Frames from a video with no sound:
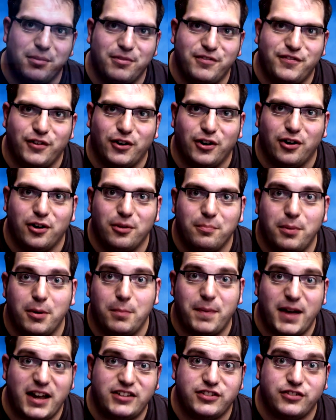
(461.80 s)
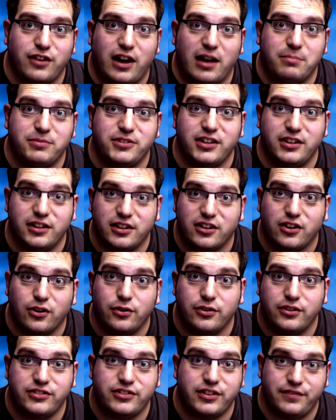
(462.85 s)
number four, put bass traps in the
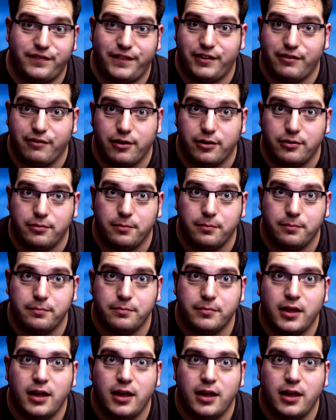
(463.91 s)
corners of your room.